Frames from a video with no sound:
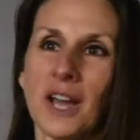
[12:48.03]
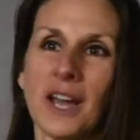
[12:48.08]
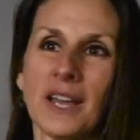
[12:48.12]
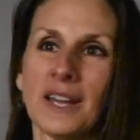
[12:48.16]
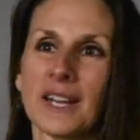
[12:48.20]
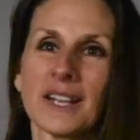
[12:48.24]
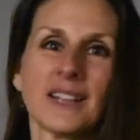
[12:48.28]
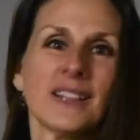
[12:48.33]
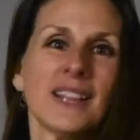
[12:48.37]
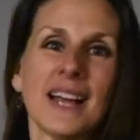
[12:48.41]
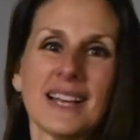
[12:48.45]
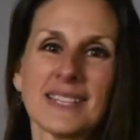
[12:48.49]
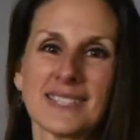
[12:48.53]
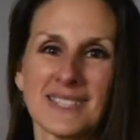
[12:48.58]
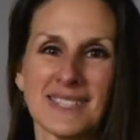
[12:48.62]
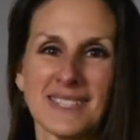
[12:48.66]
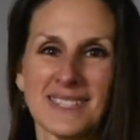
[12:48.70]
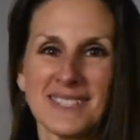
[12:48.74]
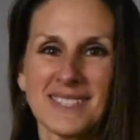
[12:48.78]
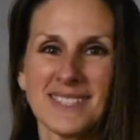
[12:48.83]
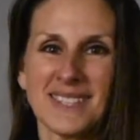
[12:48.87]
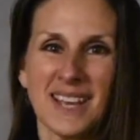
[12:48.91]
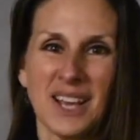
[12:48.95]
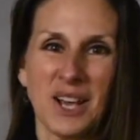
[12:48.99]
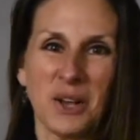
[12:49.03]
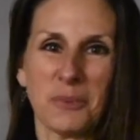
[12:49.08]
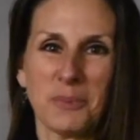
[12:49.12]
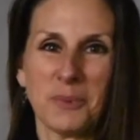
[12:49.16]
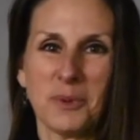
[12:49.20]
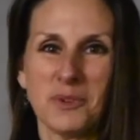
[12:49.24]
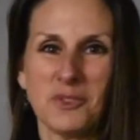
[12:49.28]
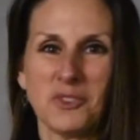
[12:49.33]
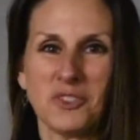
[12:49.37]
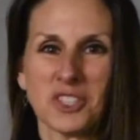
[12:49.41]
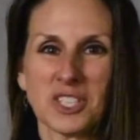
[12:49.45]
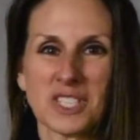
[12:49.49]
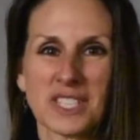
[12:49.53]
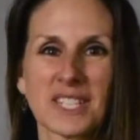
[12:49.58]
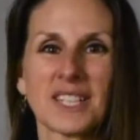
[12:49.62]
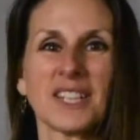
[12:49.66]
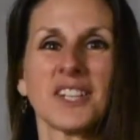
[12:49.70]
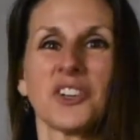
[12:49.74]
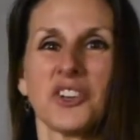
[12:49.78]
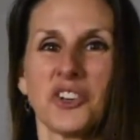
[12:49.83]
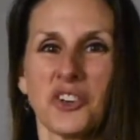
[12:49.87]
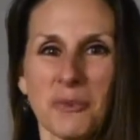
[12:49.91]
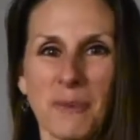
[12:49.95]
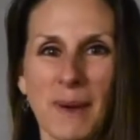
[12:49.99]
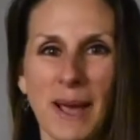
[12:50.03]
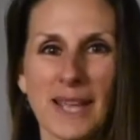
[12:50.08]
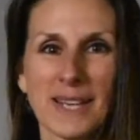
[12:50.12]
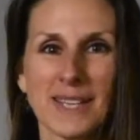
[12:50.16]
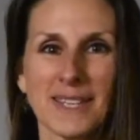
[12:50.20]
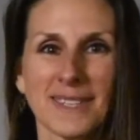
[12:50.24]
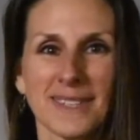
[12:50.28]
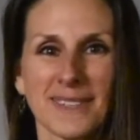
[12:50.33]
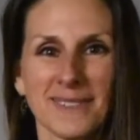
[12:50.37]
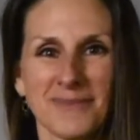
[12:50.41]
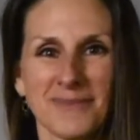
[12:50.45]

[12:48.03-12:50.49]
kind of classes to help you just clear your mind.